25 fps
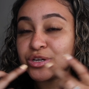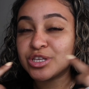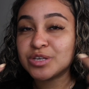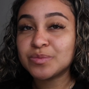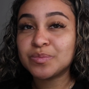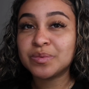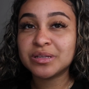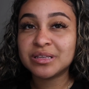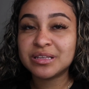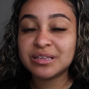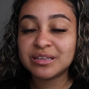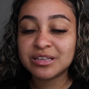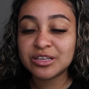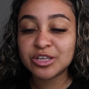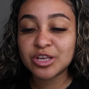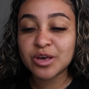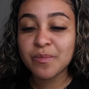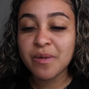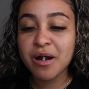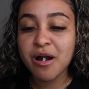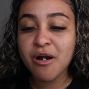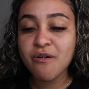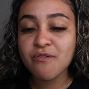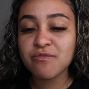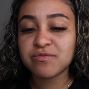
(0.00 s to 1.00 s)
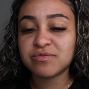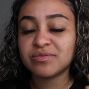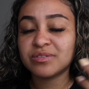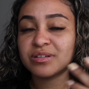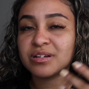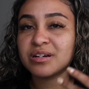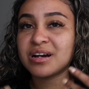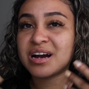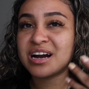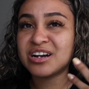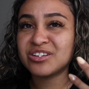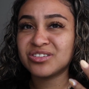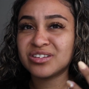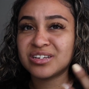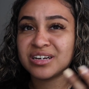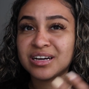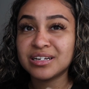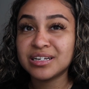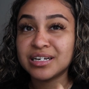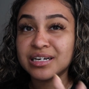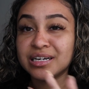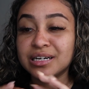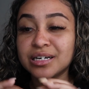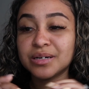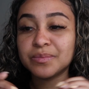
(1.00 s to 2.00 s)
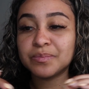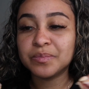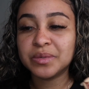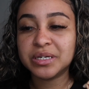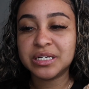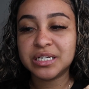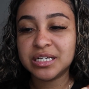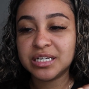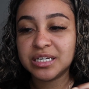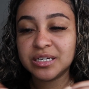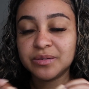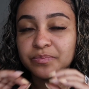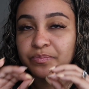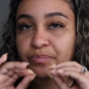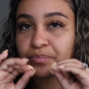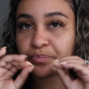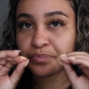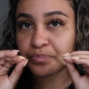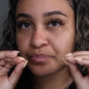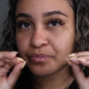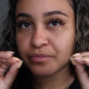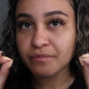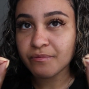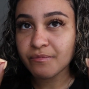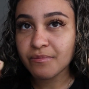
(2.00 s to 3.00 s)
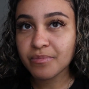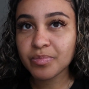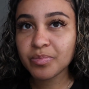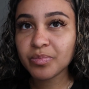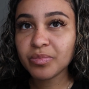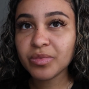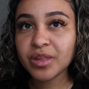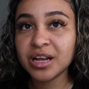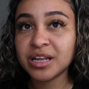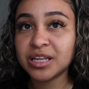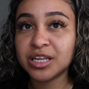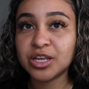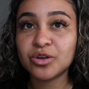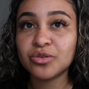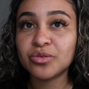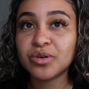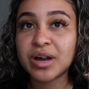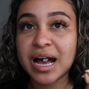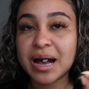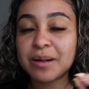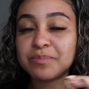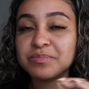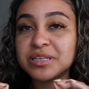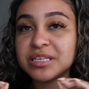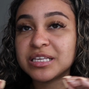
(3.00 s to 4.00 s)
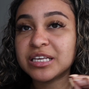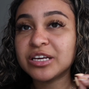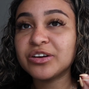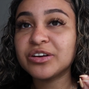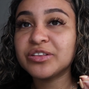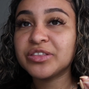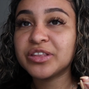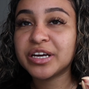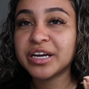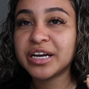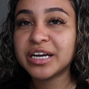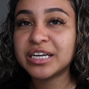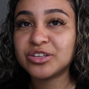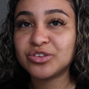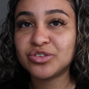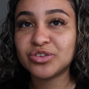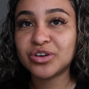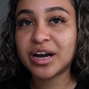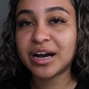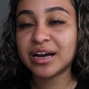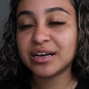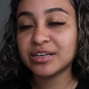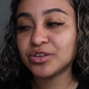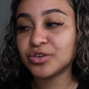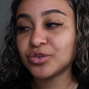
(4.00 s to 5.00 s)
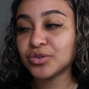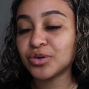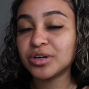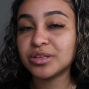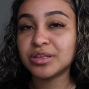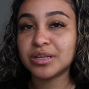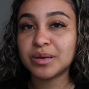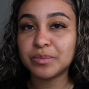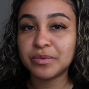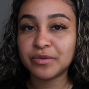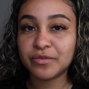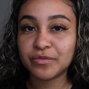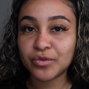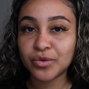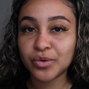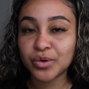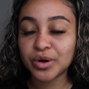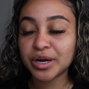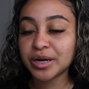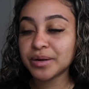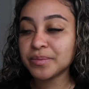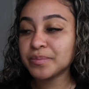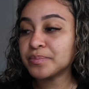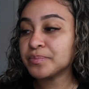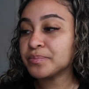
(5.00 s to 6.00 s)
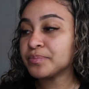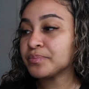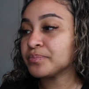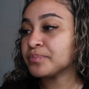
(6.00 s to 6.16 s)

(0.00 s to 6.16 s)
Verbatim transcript: to put this in your mouth. I just had like many little gaps here and there as you guys saw in the before.